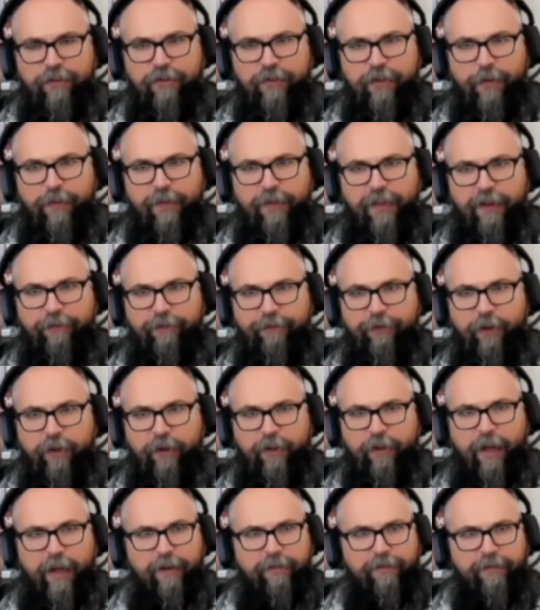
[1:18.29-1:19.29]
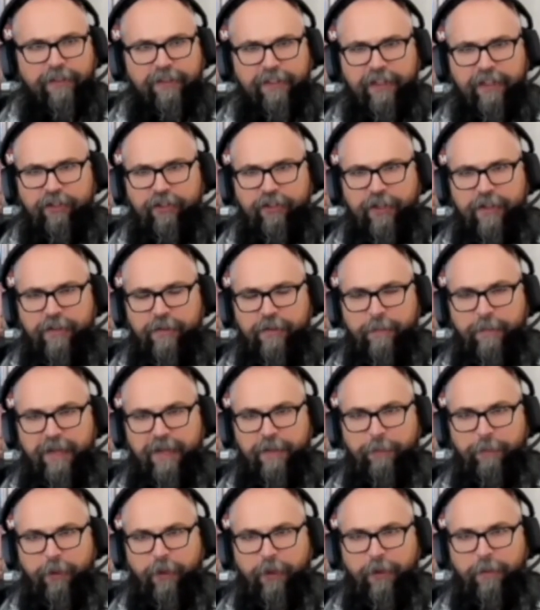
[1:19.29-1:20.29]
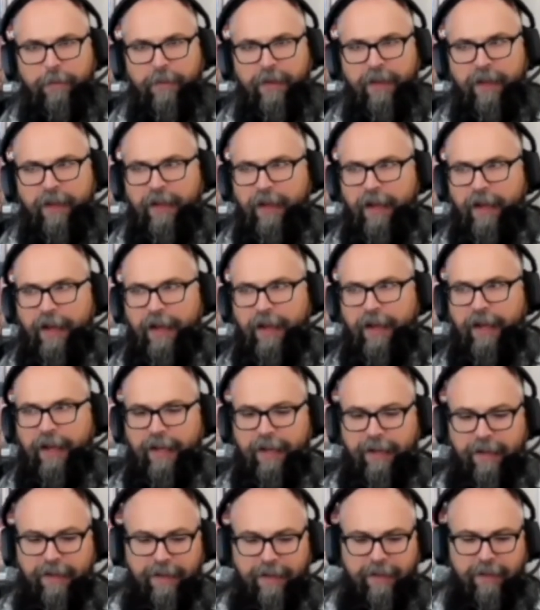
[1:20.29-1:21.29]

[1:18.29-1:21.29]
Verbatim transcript: So that for a lot of indigenous people, uh,